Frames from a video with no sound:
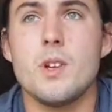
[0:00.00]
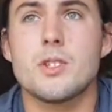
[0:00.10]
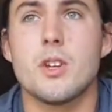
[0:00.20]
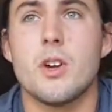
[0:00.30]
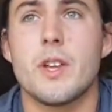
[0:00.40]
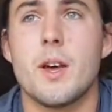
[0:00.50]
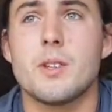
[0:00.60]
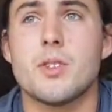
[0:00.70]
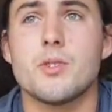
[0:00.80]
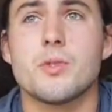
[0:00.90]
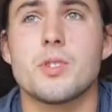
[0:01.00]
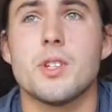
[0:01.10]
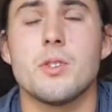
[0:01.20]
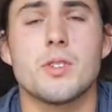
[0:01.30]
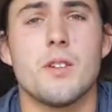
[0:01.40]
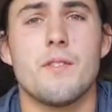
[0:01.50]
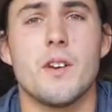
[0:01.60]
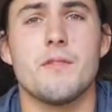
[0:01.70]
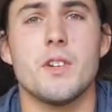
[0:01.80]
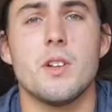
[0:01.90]
So yeah, social skills I
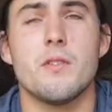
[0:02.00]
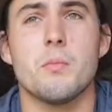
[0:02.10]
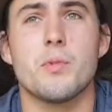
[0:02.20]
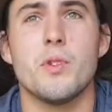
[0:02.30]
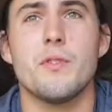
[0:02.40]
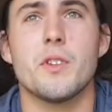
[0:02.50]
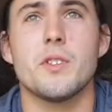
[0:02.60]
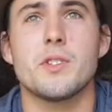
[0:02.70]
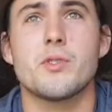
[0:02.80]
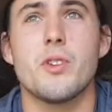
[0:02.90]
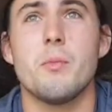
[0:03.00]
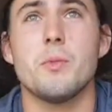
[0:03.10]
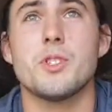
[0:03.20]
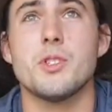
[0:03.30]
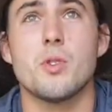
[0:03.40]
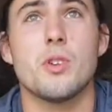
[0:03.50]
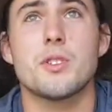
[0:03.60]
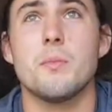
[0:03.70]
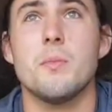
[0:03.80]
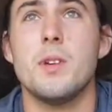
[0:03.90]
feel have improved on this trip, which is
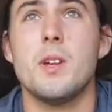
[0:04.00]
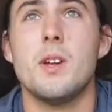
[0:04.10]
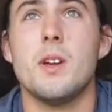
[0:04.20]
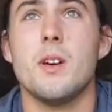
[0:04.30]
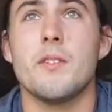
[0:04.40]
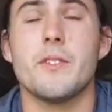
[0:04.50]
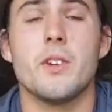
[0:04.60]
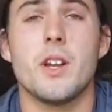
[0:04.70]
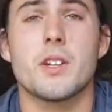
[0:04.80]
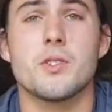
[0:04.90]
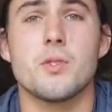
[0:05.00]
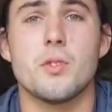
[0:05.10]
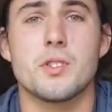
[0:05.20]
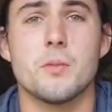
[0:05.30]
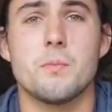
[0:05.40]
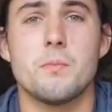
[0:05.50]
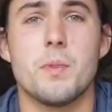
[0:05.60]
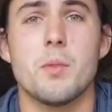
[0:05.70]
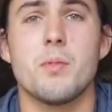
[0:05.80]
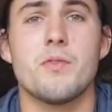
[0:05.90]
awesome. I feel I can talk to
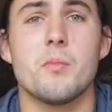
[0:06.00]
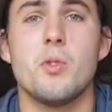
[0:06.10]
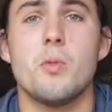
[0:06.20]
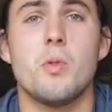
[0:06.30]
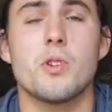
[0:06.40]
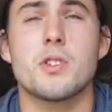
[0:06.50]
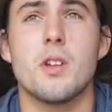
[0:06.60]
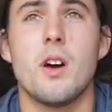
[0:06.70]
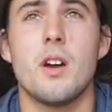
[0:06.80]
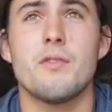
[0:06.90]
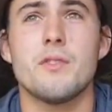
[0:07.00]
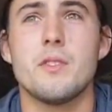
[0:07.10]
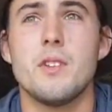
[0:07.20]
people from all walks of life,